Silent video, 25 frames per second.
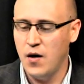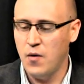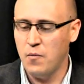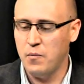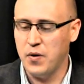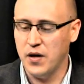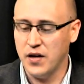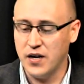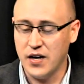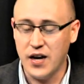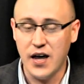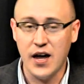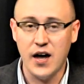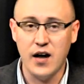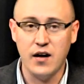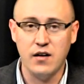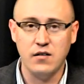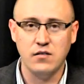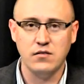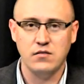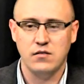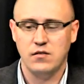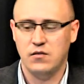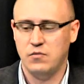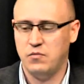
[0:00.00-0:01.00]
but
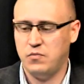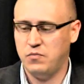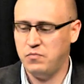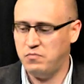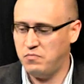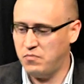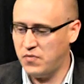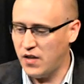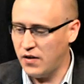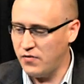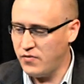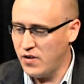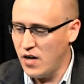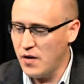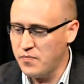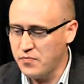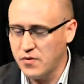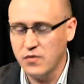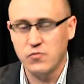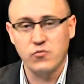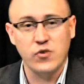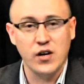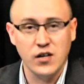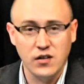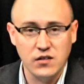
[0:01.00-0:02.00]
now they've kept
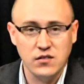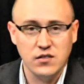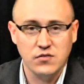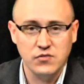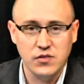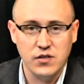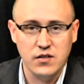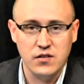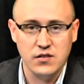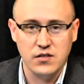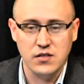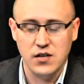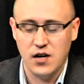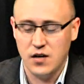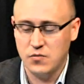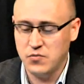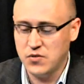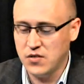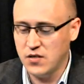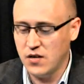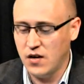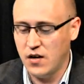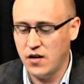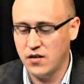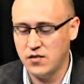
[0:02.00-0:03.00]
them relatively the same
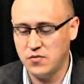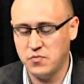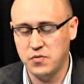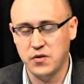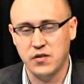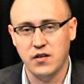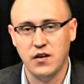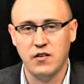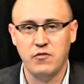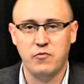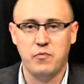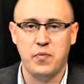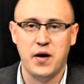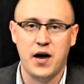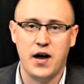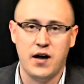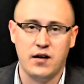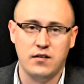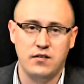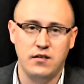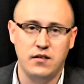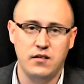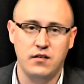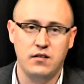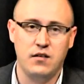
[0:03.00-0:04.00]
size, but they've
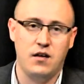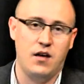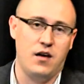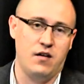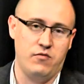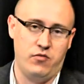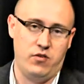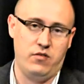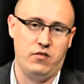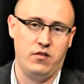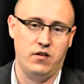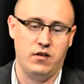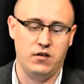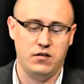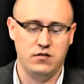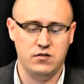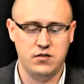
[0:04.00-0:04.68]
packed in everything.